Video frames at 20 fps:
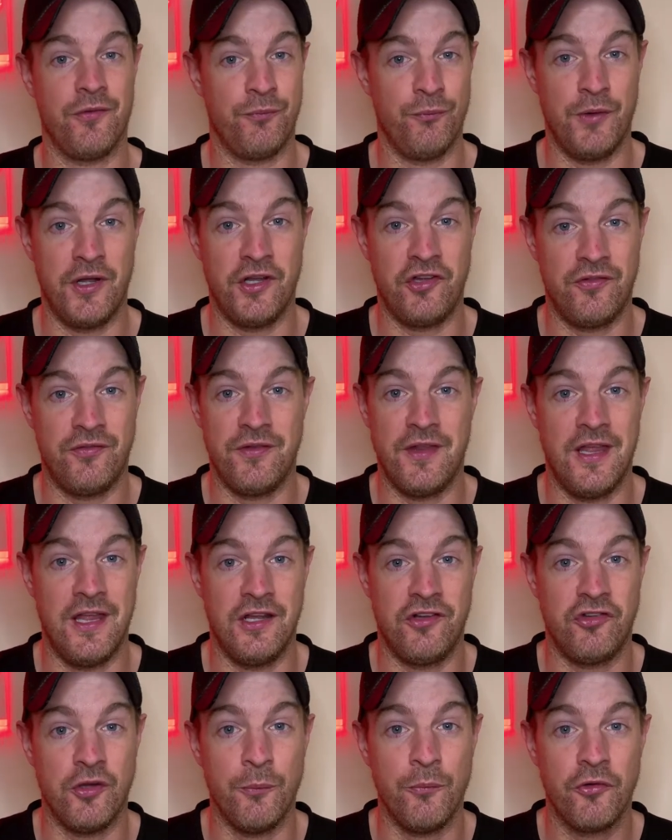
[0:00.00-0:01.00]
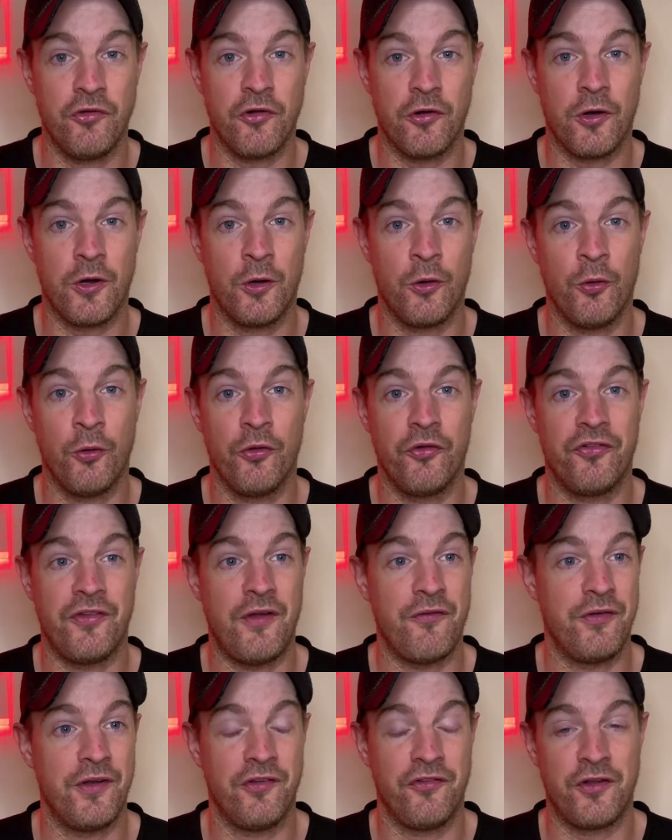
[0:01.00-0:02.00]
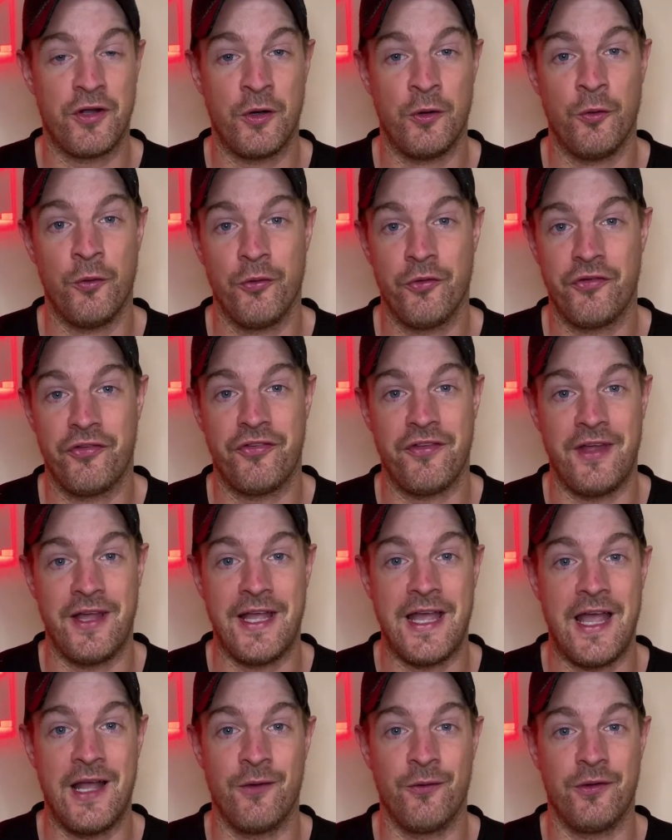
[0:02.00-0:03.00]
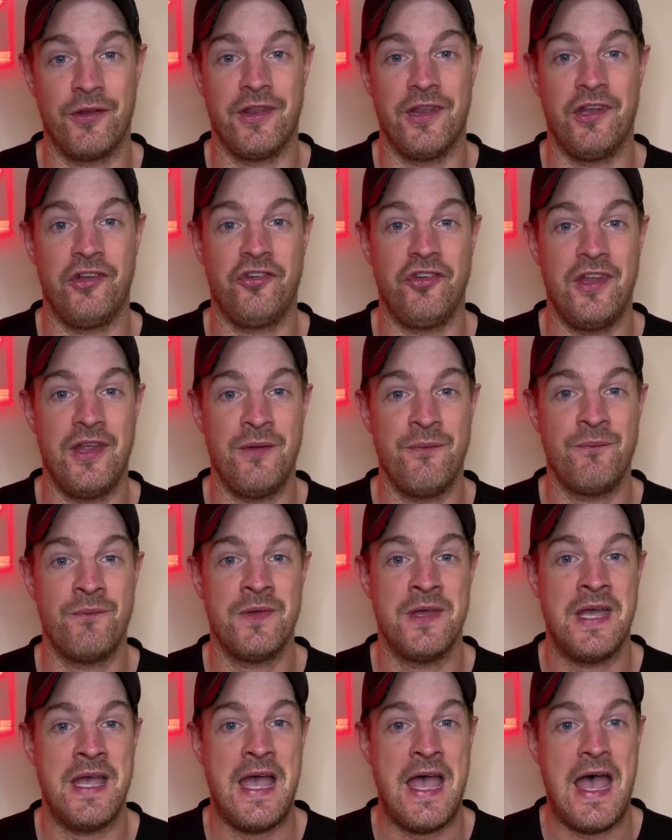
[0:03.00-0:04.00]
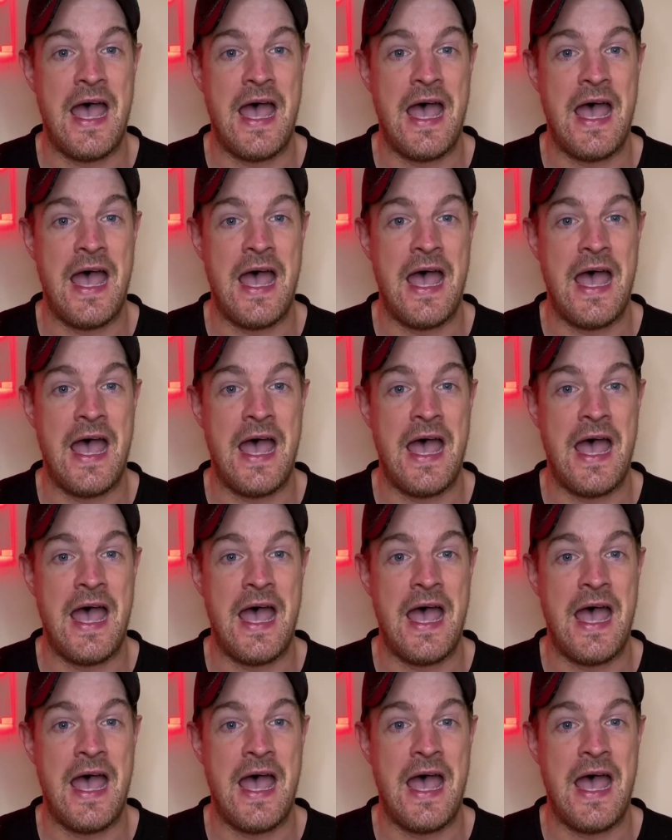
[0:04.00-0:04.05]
The gyms are closed, everything's closed, I can't go to the gym.